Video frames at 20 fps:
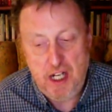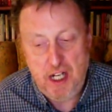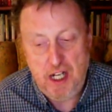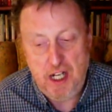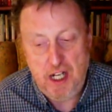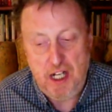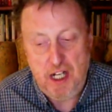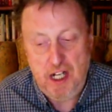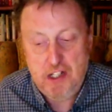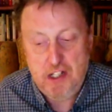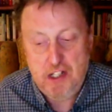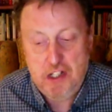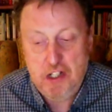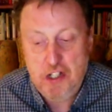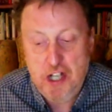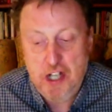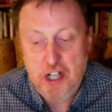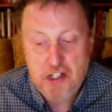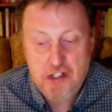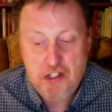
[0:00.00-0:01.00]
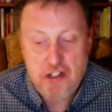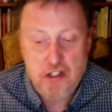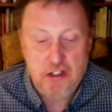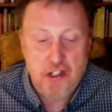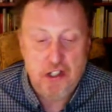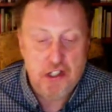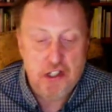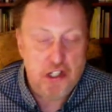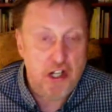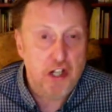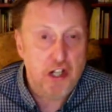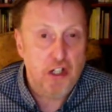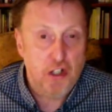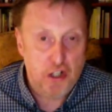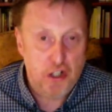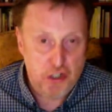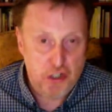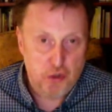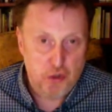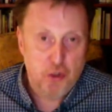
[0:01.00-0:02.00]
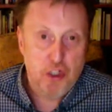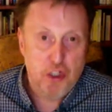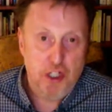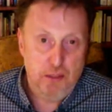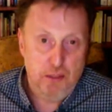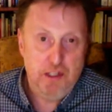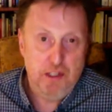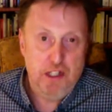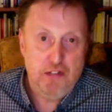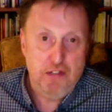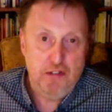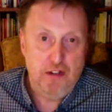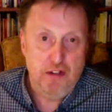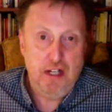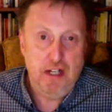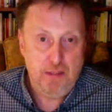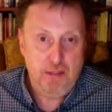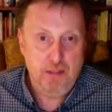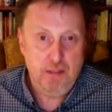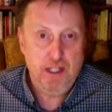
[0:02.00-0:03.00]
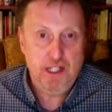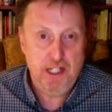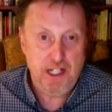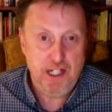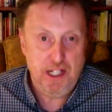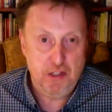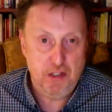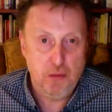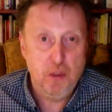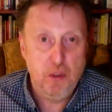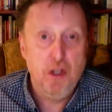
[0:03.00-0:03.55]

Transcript: it, suggests that, that psychological treatment is very limited.